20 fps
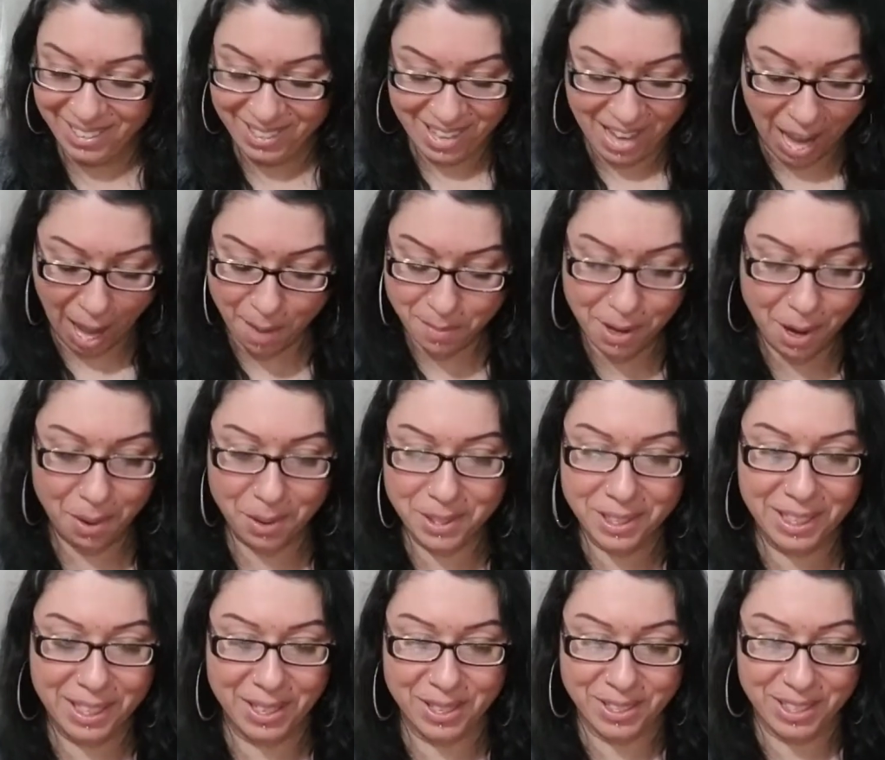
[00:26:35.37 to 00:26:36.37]
I'm done with
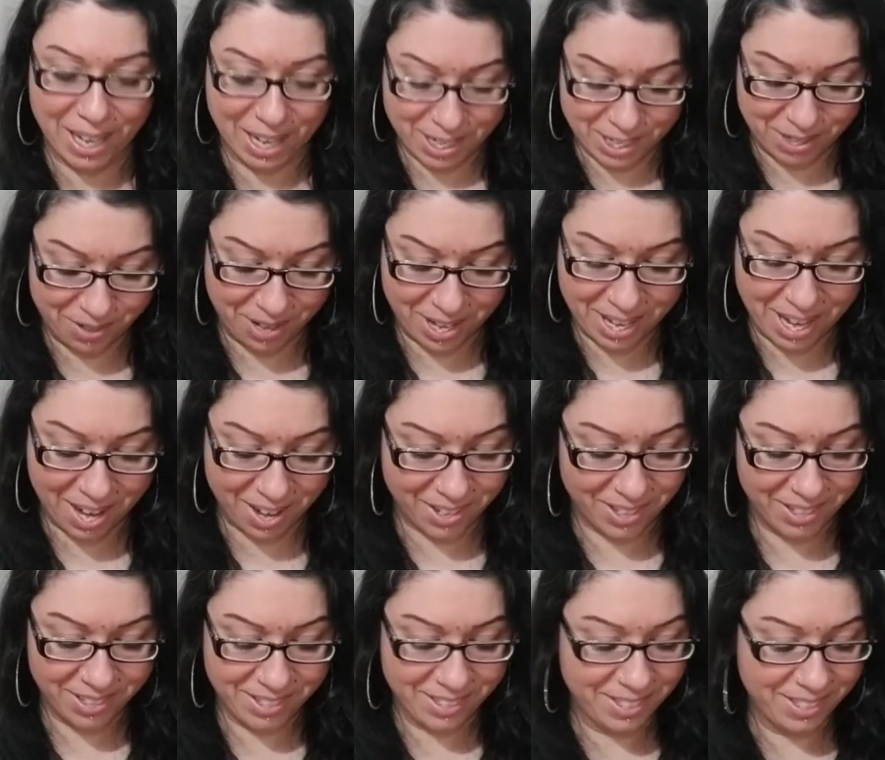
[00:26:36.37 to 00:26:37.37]
Leo's energy right now.
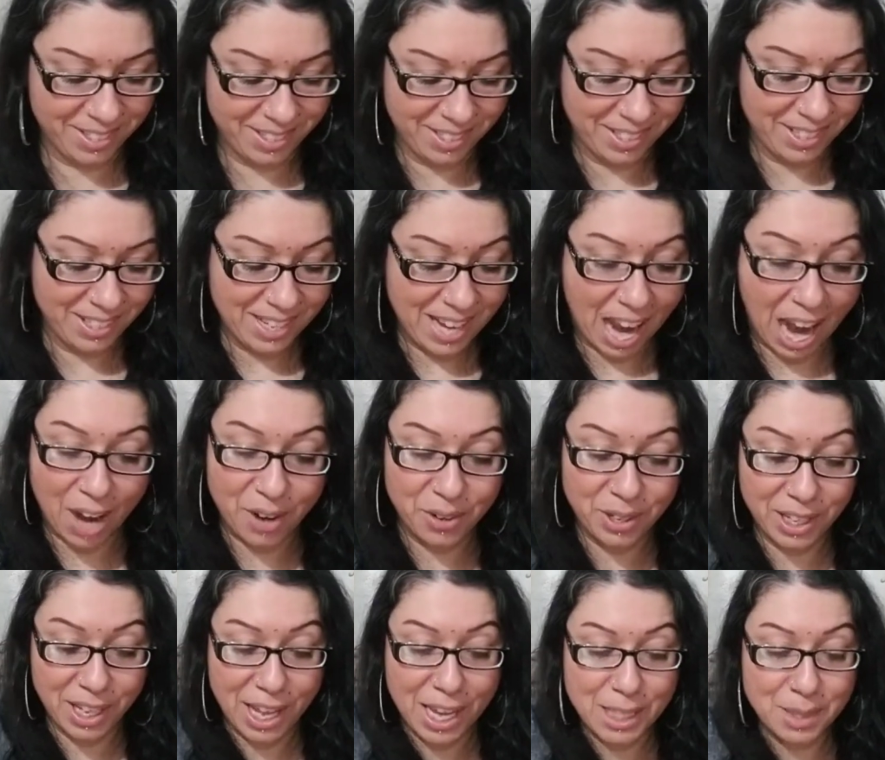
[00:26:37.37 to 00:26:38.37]
I
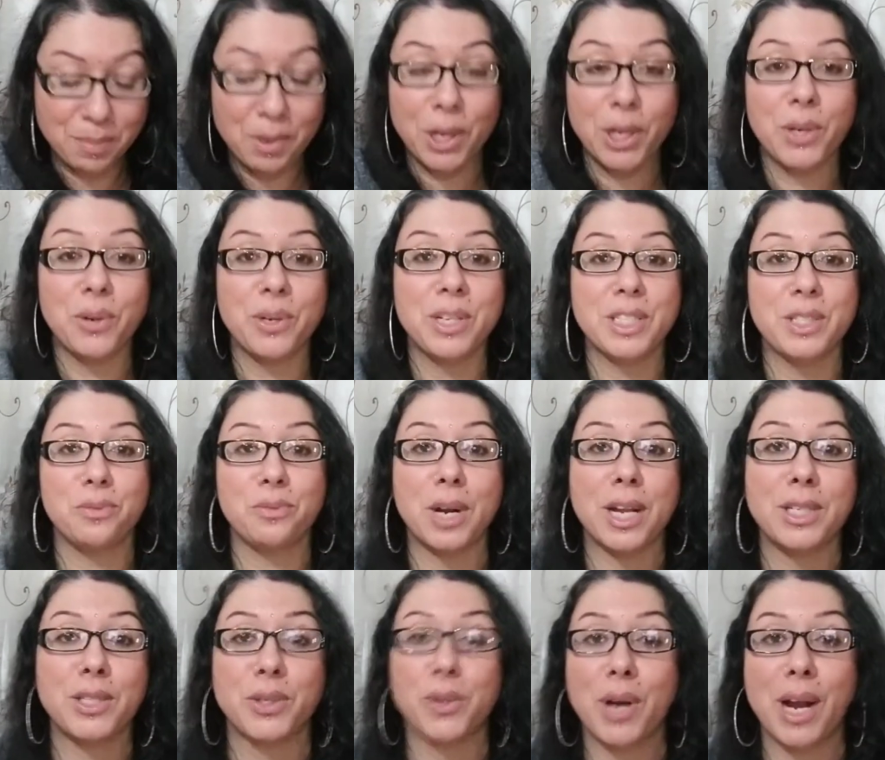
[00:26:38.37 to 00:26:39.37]
realize Mercury's in
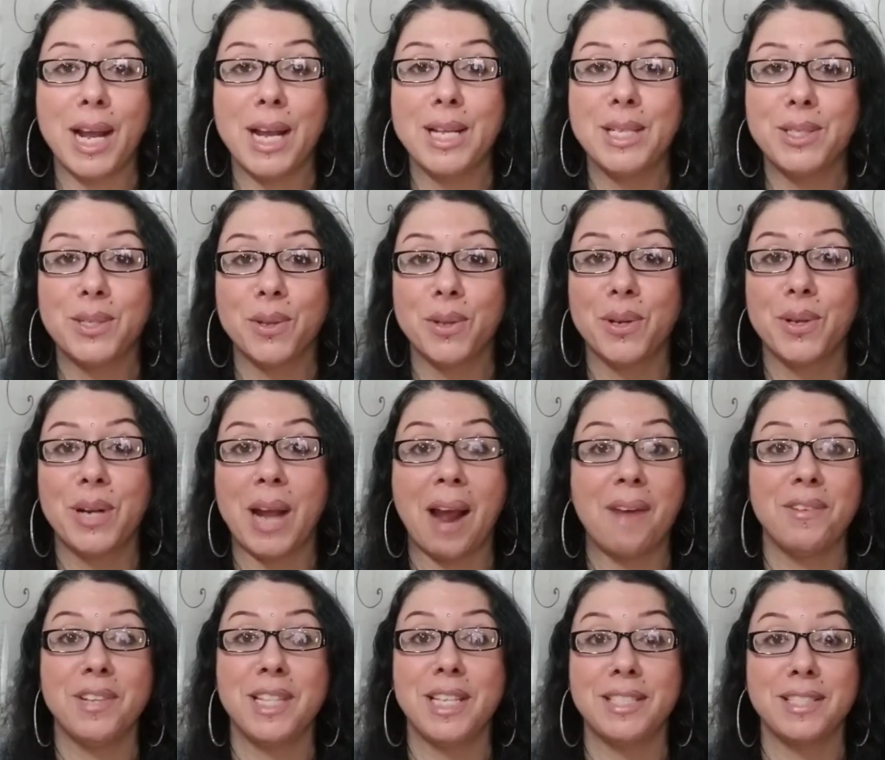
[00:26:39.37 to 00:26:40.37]
retrograde, so
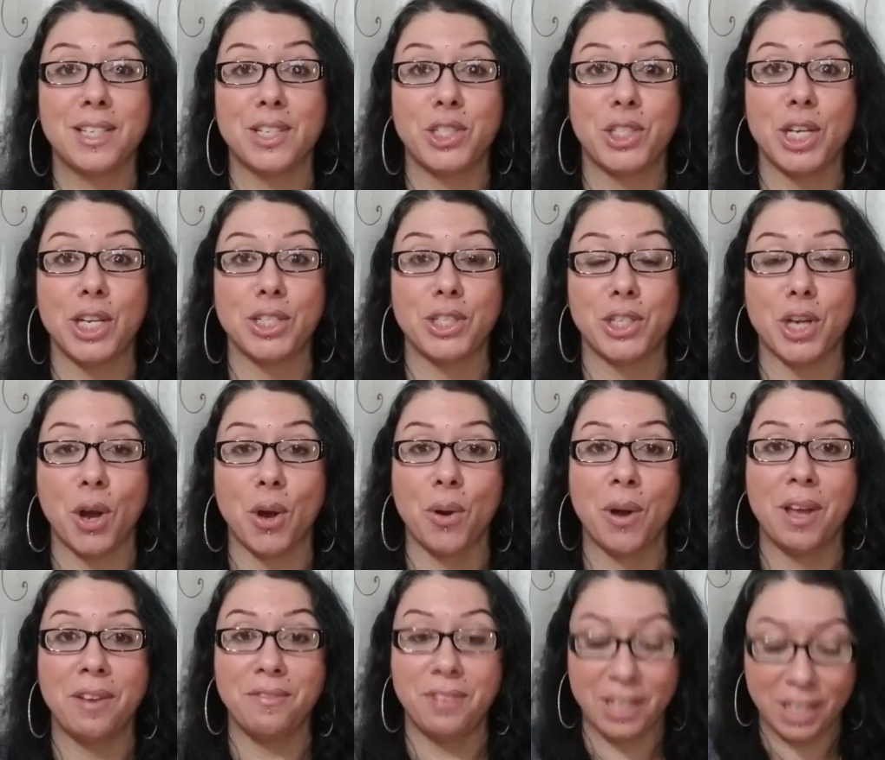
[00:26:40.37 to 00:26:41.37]
everything's a shit show,
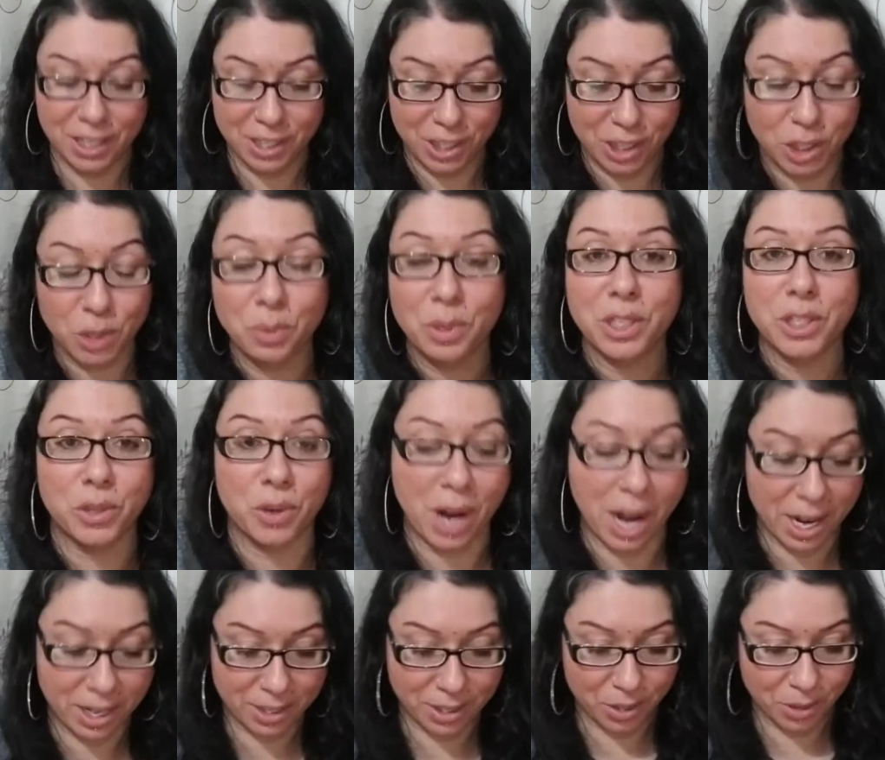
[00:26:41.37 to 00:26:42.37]
and Venus just went
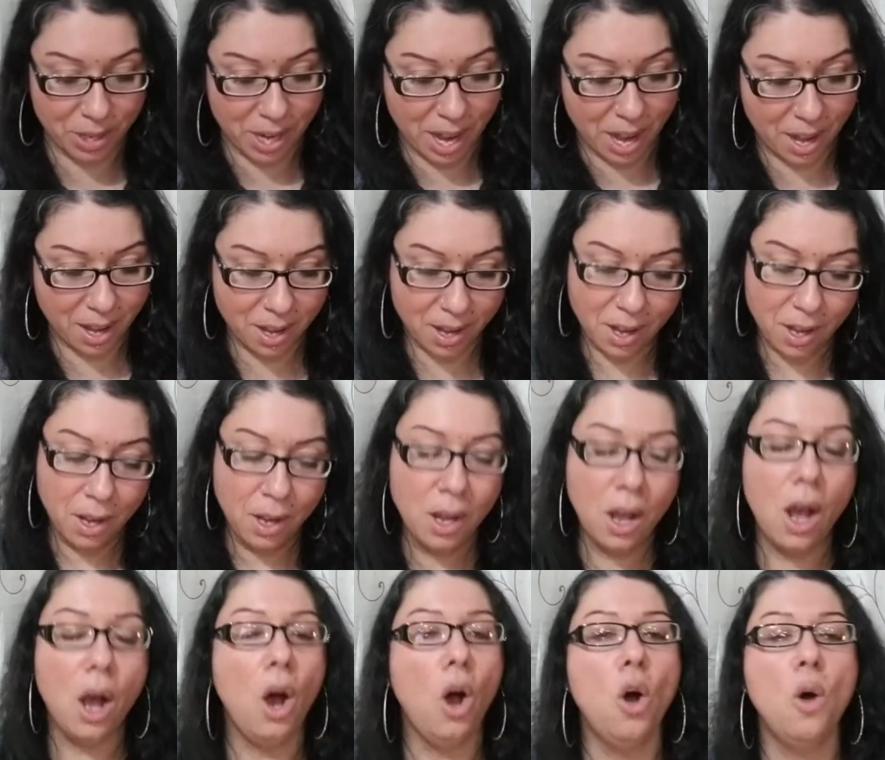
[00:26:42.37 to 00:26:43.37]
direct, so yeah.
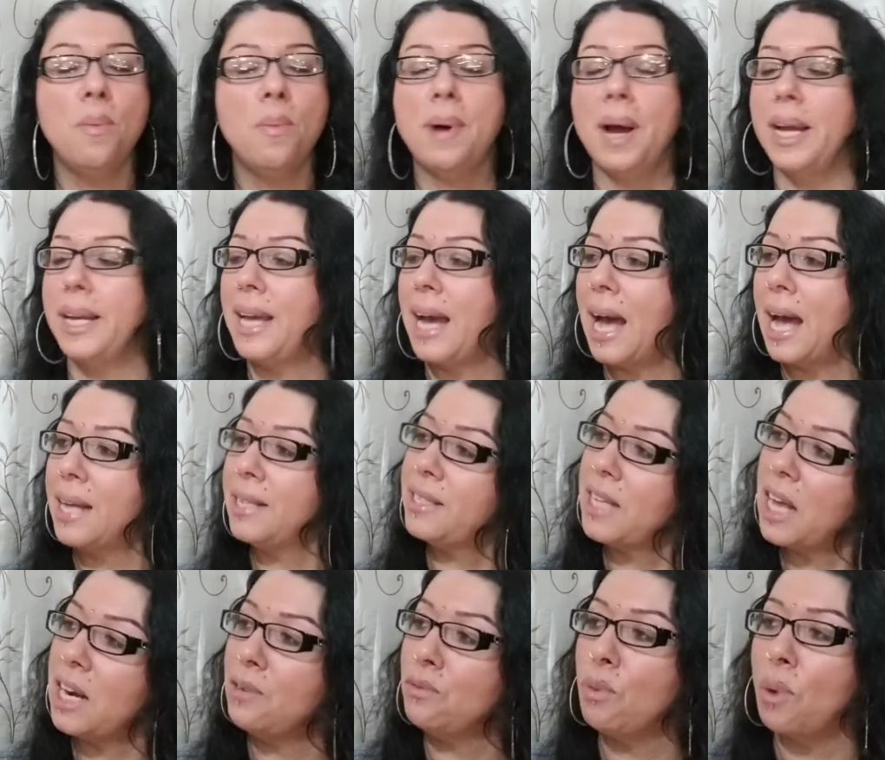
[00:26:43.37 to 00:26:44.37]
Oh my God, Ten
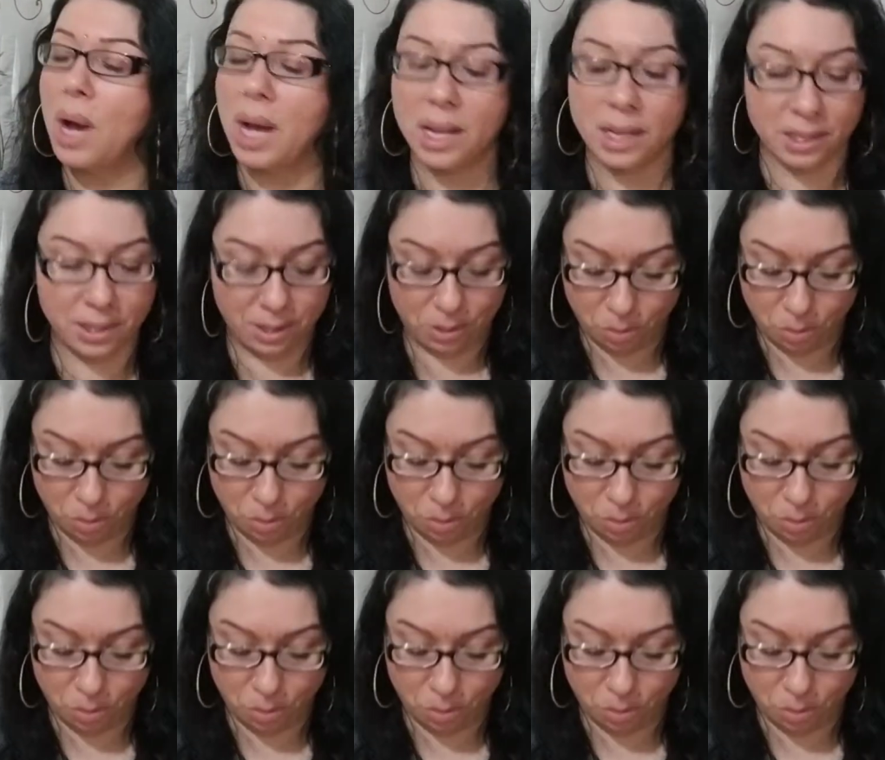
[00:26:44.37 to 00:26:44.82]
of Wands.